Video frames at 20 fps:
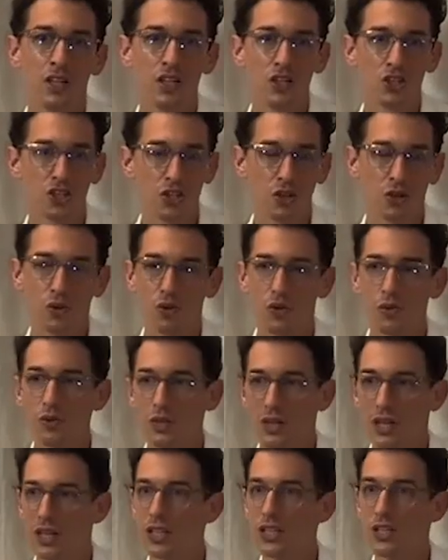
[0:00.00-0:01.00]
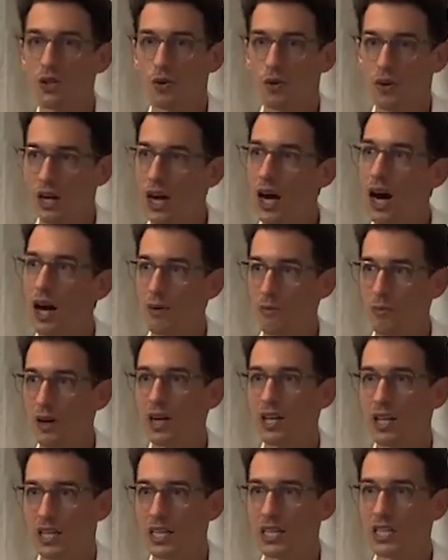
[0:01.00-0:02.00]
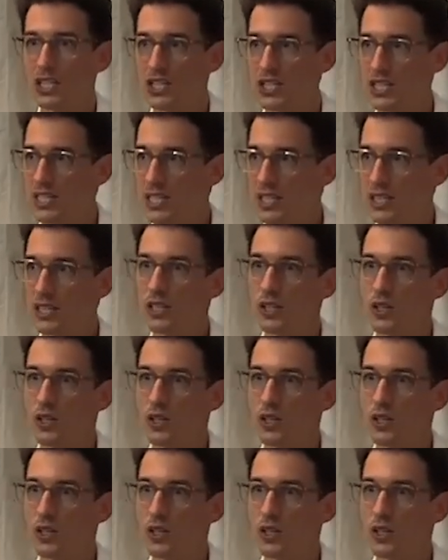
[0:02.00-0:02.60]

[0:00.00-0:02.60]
So karma is